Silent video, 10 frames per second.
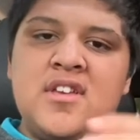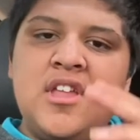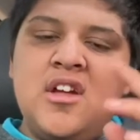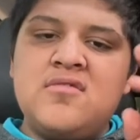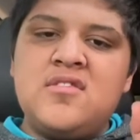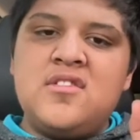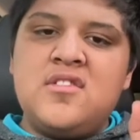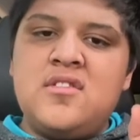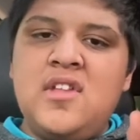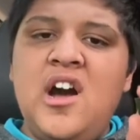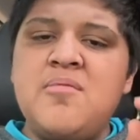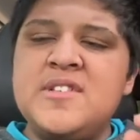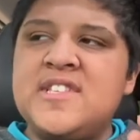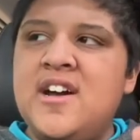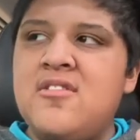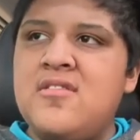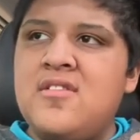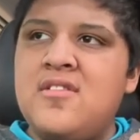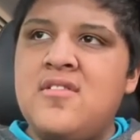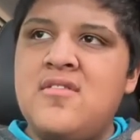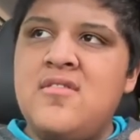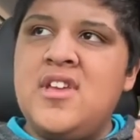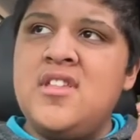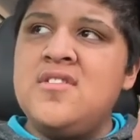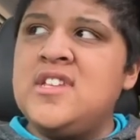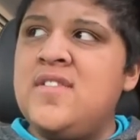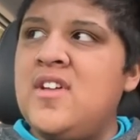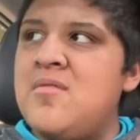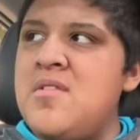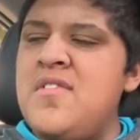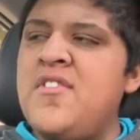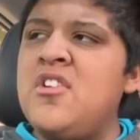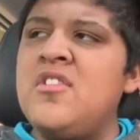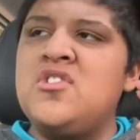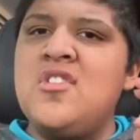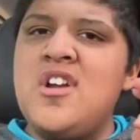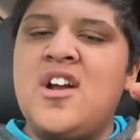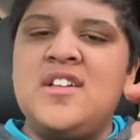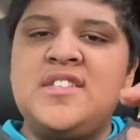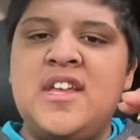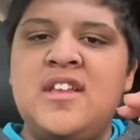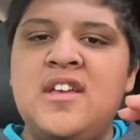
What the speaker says: Help us out. We can use any of that. Even if you don't enjoy our content,